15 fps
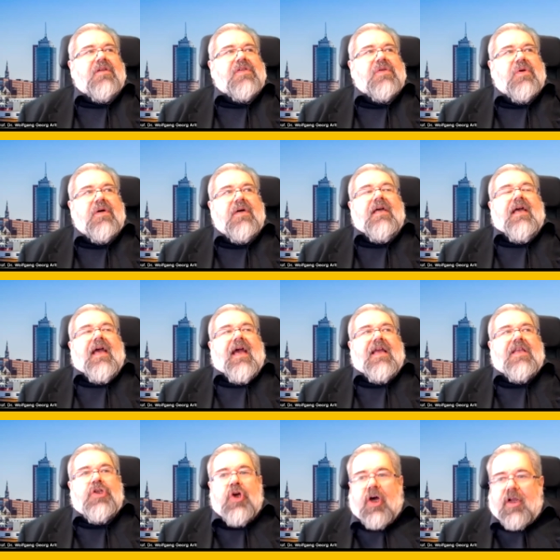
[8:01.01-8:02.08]
So
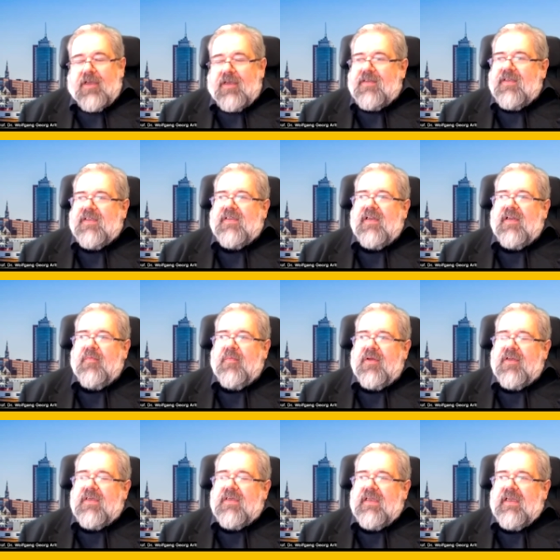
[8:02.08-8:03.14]
hedonic
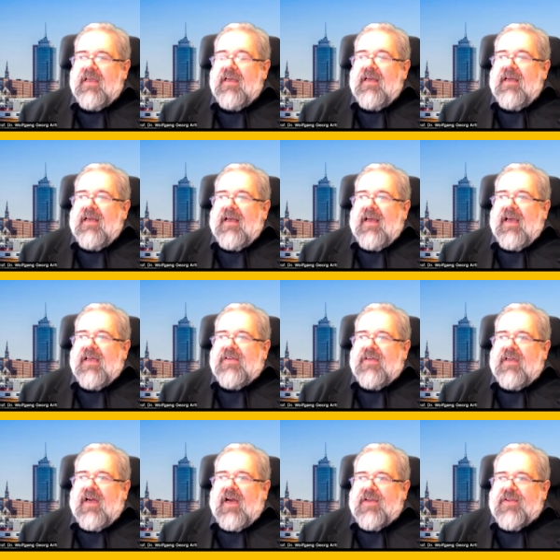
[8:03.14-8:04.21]
sustainability as an
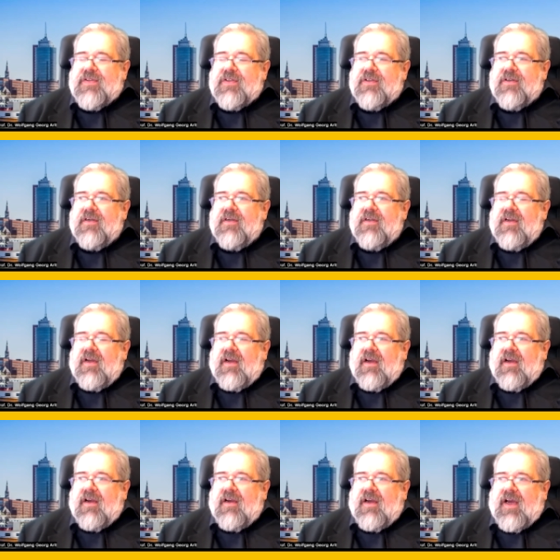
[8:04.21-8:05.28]
answer,
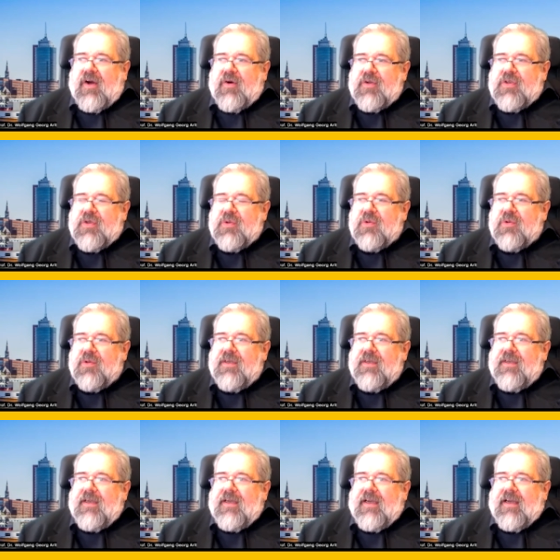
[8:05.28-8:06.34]
how to
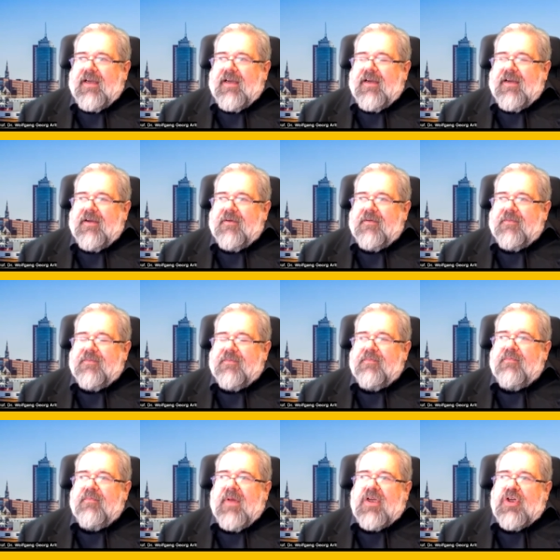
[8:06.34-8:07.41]

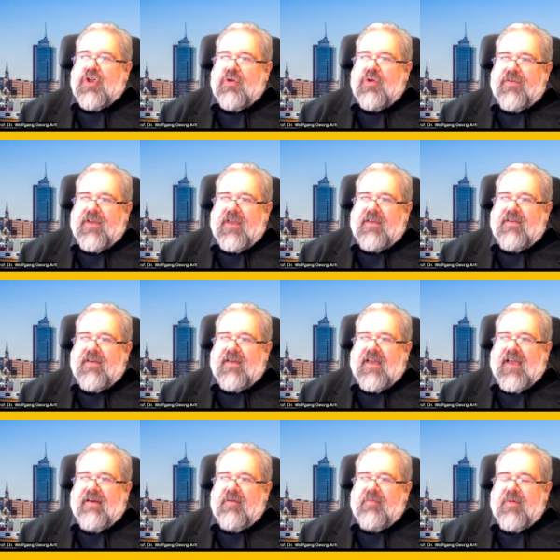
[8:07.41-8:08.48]
make sure that
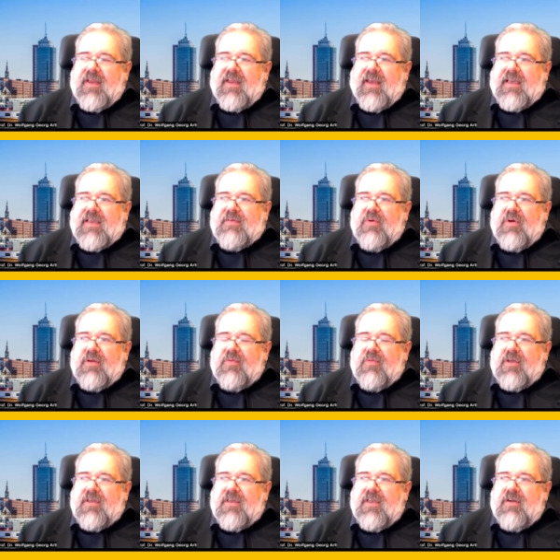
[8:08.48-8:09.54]
everybody gets
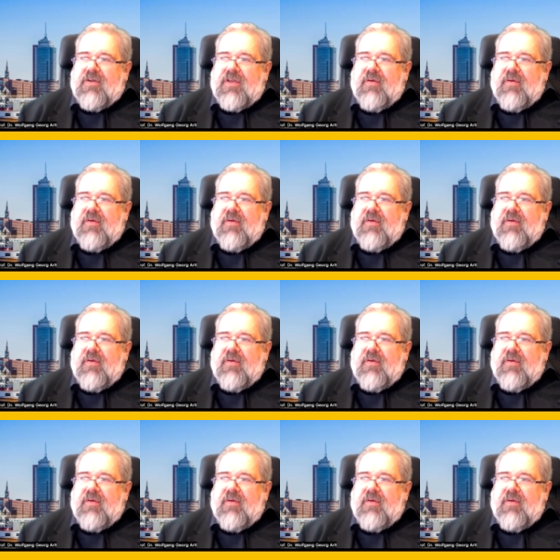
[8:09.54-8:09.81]
what he or she